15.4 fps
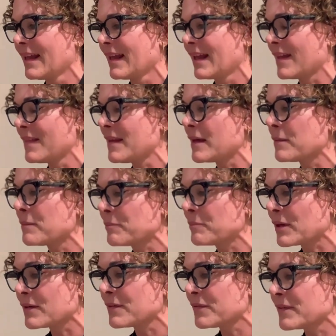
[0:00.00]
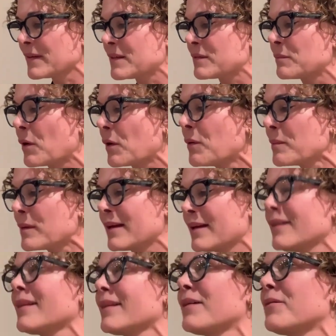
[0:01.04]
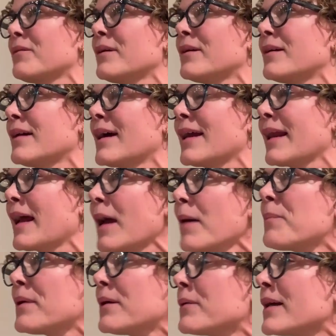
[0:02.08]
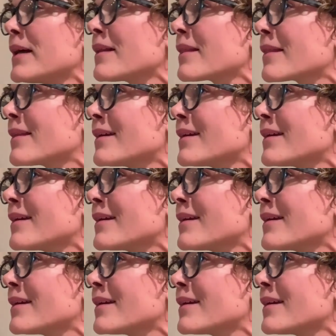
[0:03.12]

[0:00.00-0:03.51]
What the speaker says: And the imperfect moment that we're not happy with,